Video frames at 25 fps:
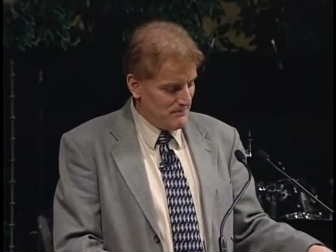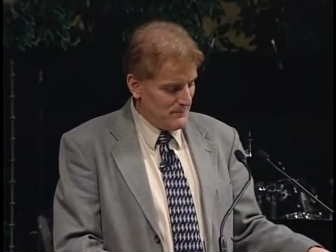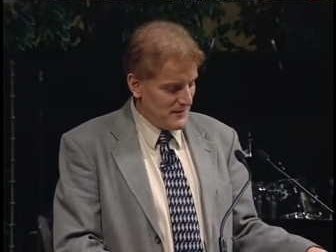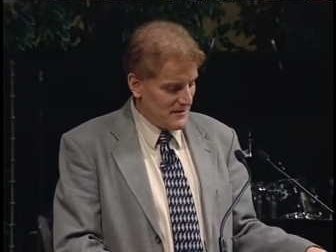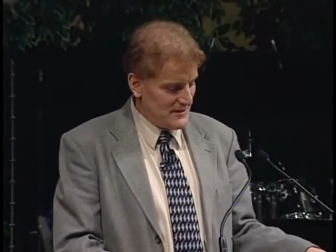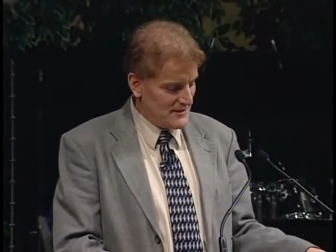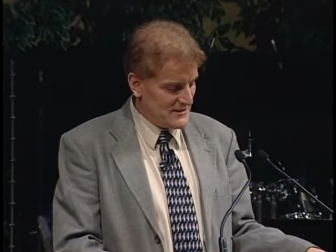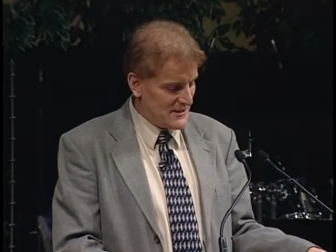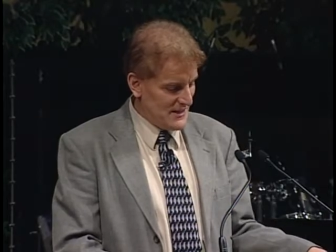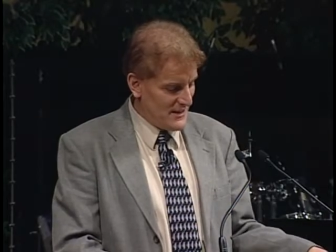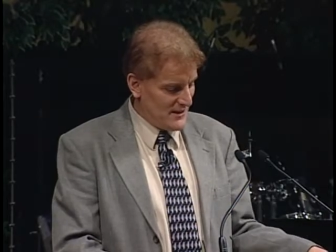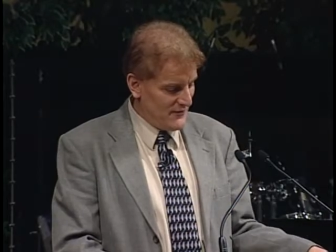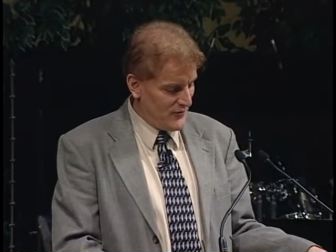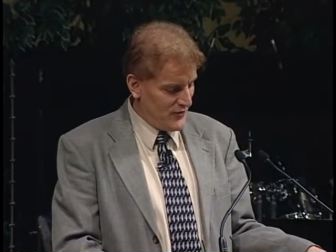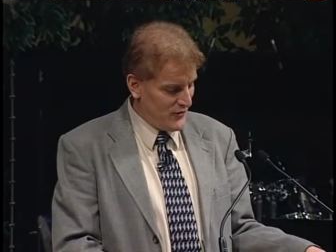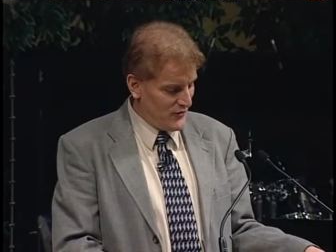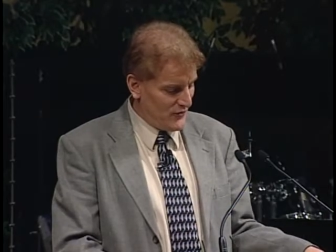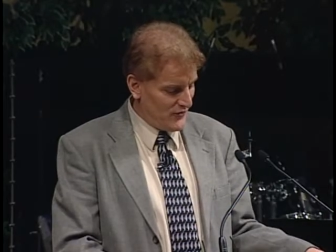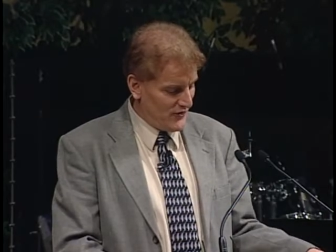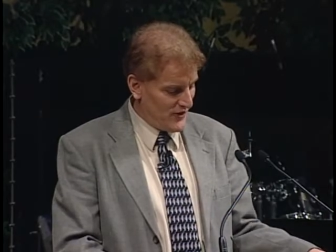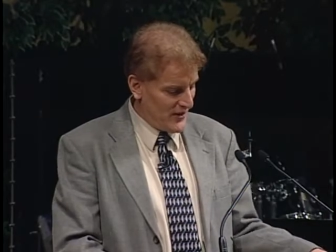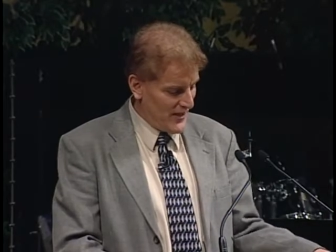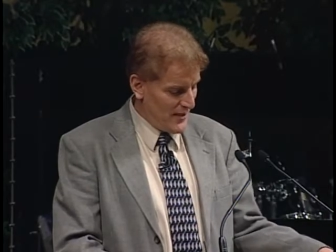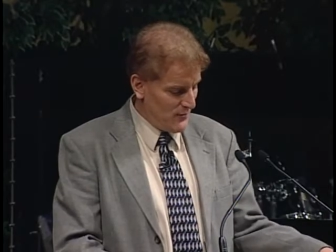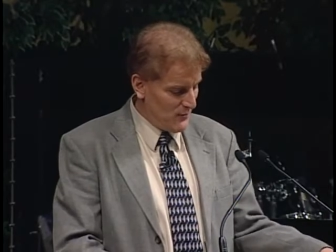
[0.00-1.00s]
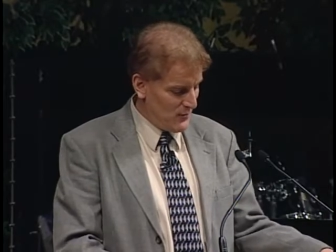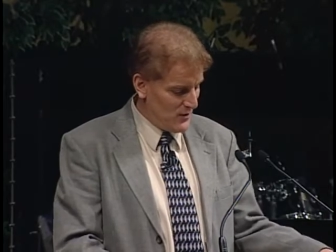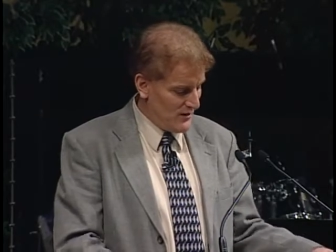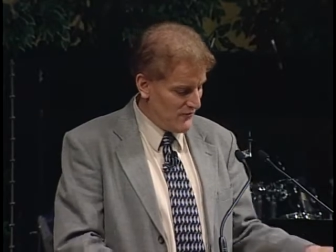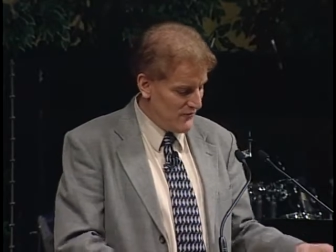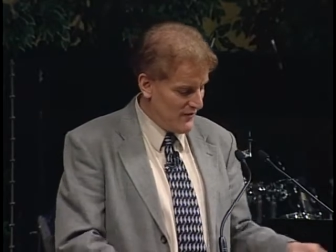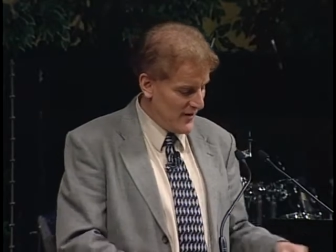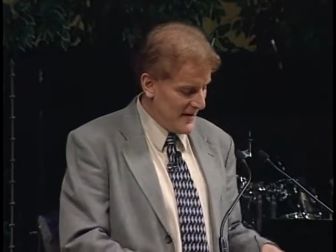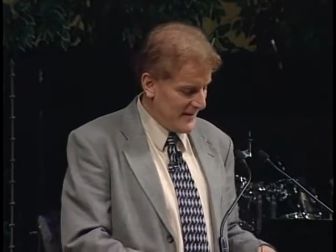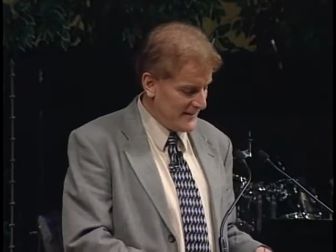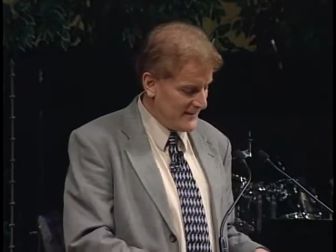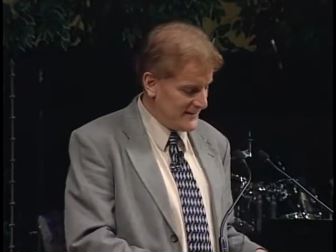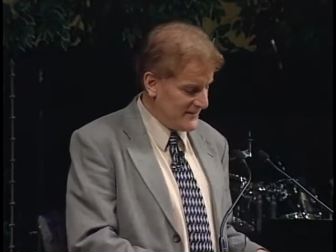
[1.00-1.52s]
But to say, if you say, well,
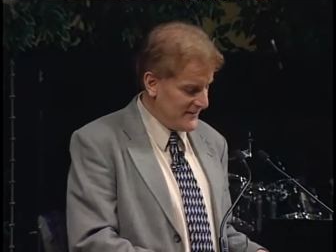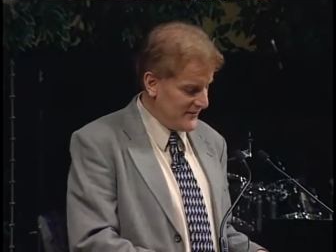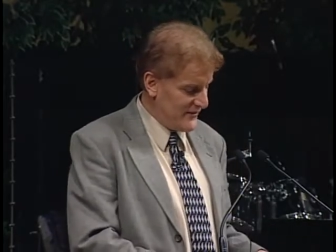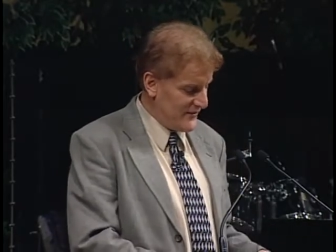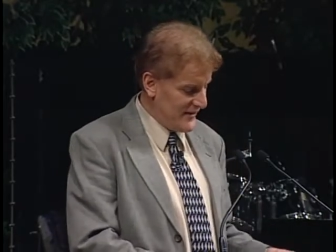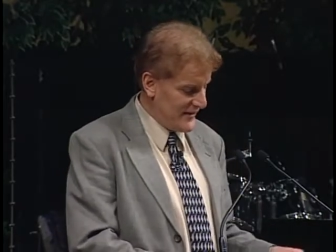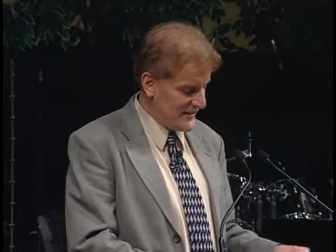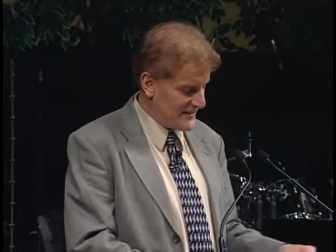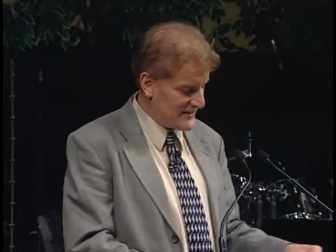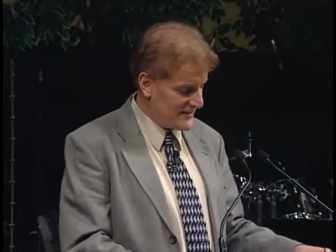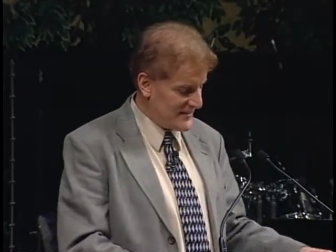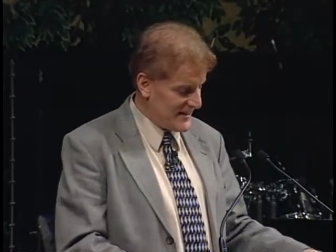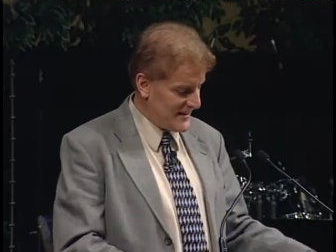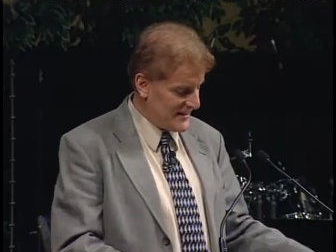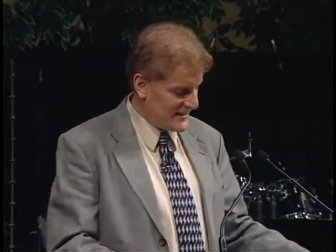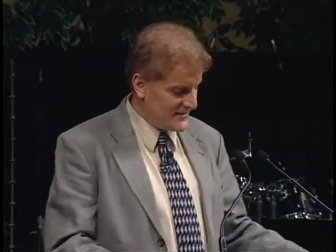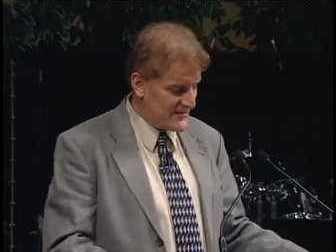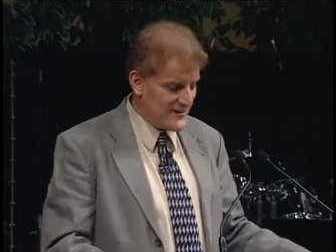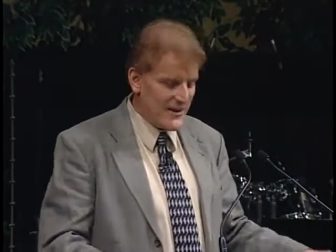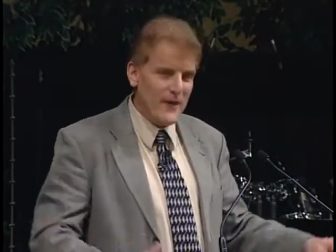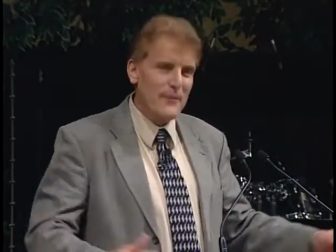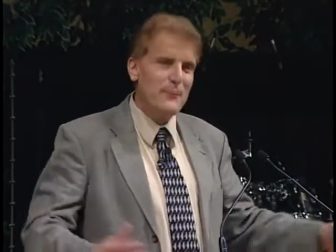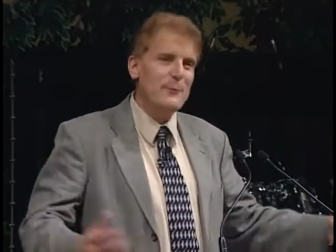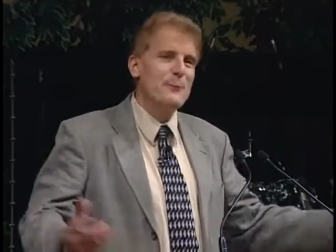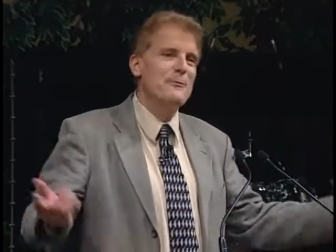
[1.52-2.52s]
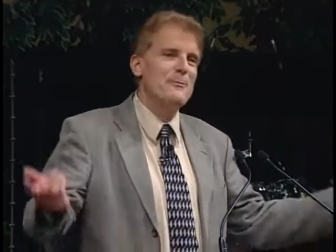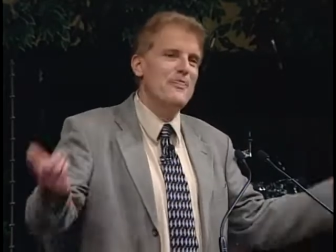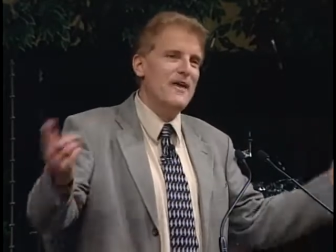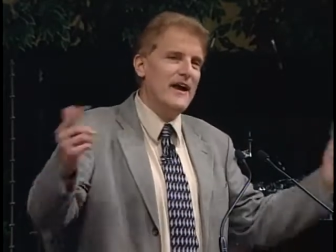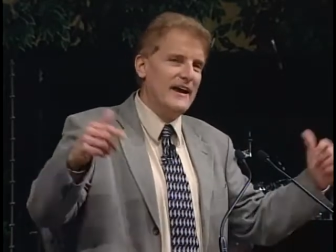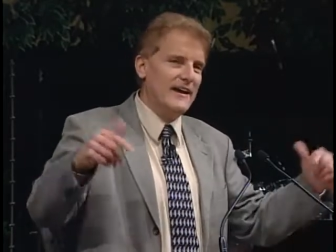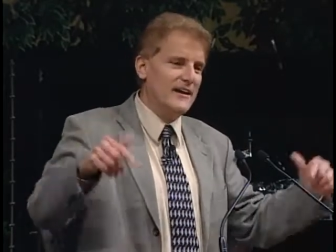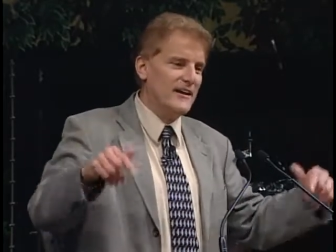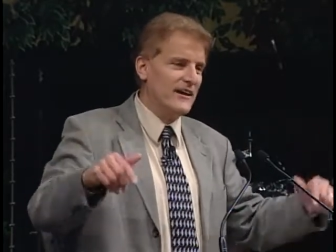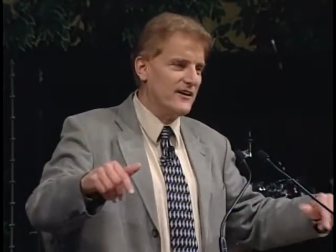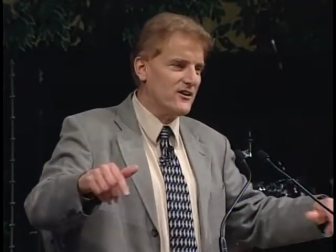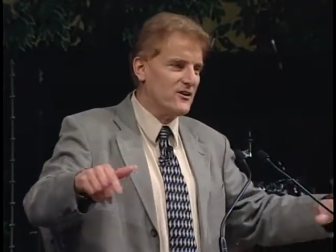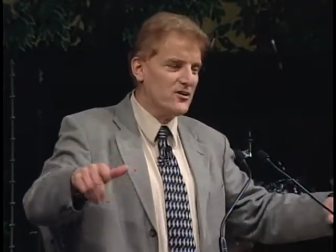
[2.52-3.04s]
if I did this and I did that,
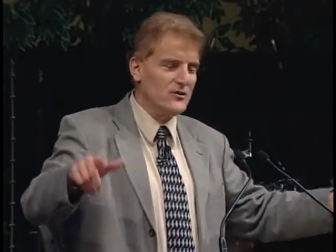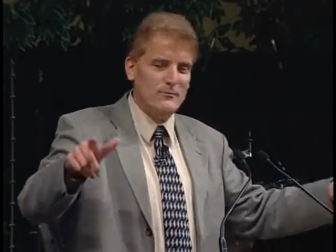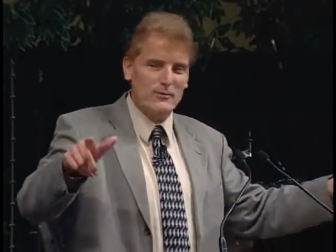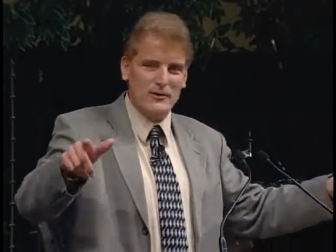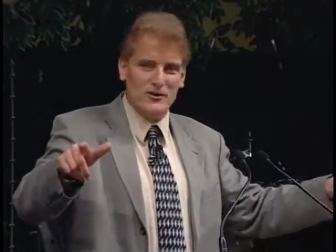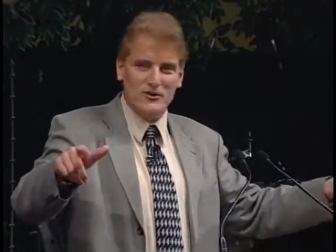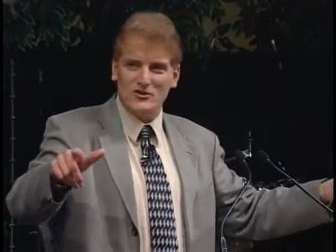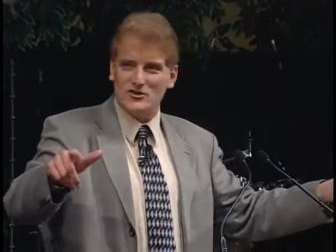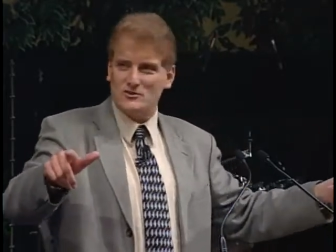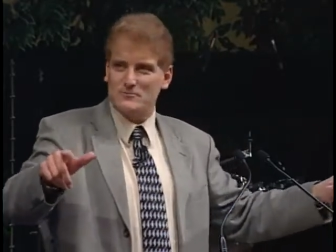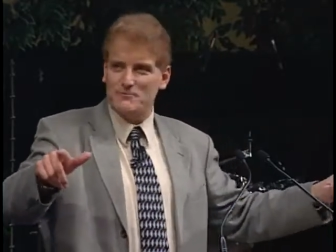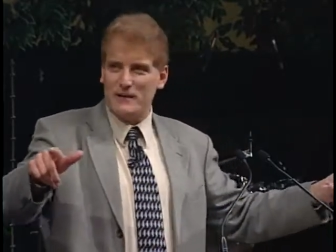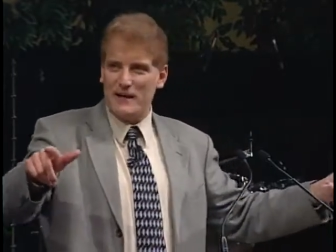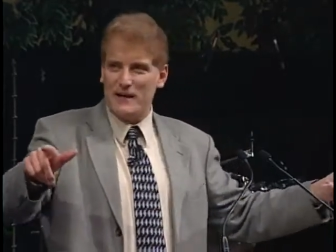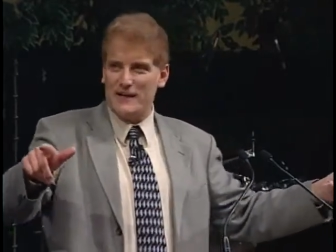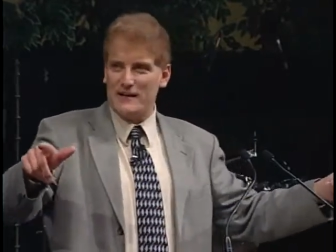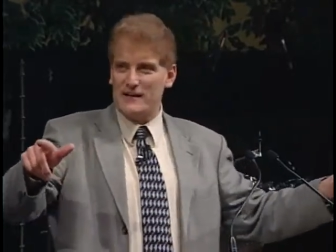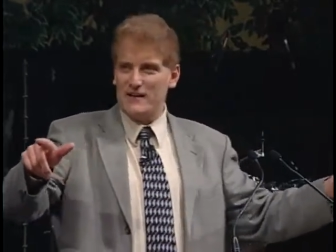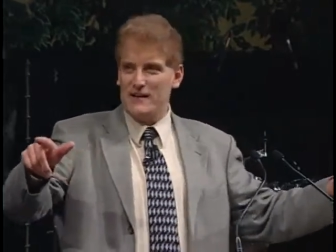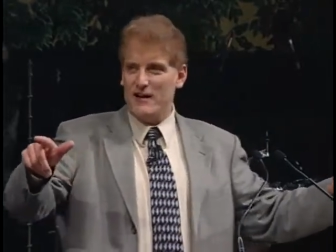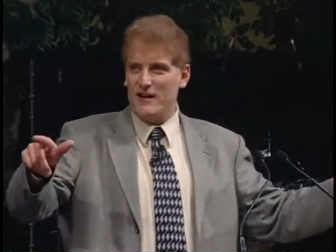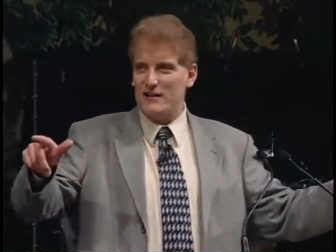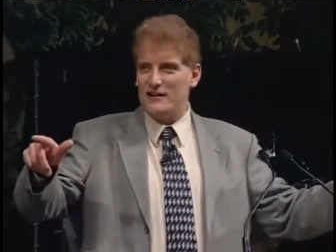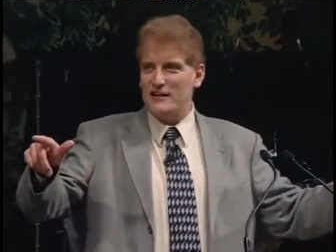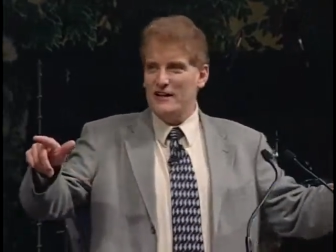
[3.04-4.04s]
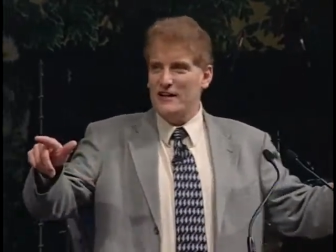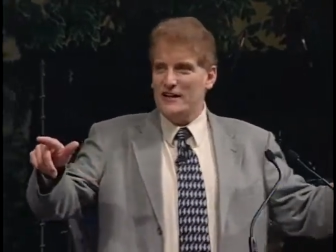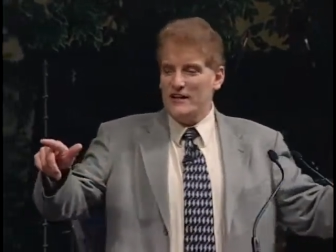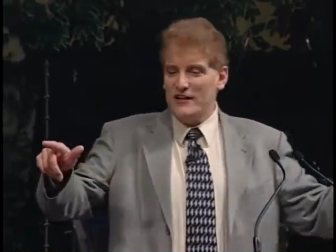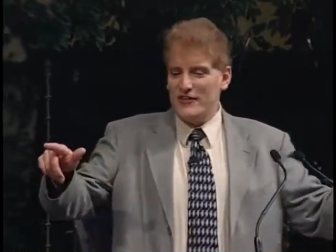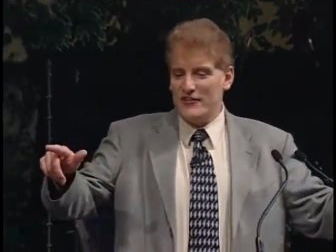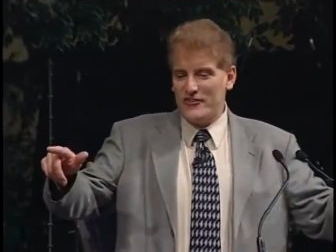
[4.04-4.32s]
then I could be used by God.